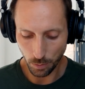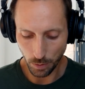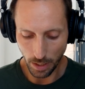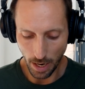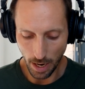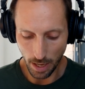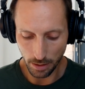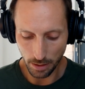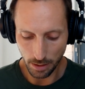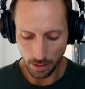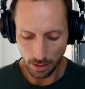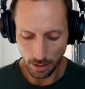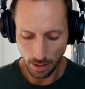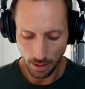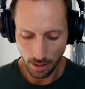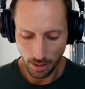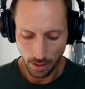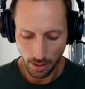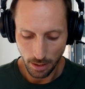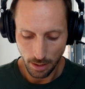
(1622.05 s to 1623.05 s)
reality,
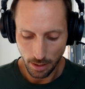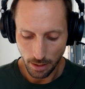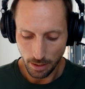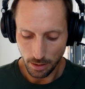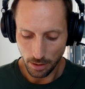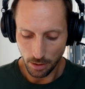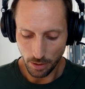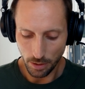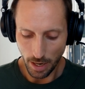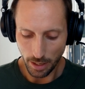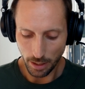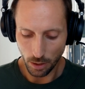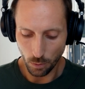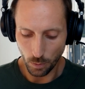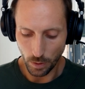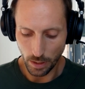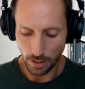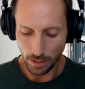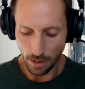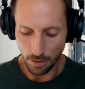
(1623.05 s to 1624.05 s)
you're not going to
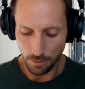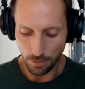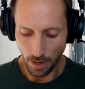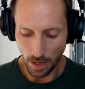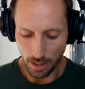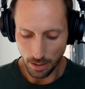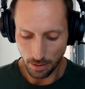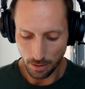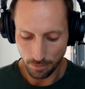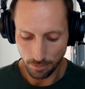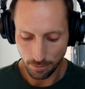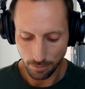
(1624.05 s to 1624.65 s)
win that fight.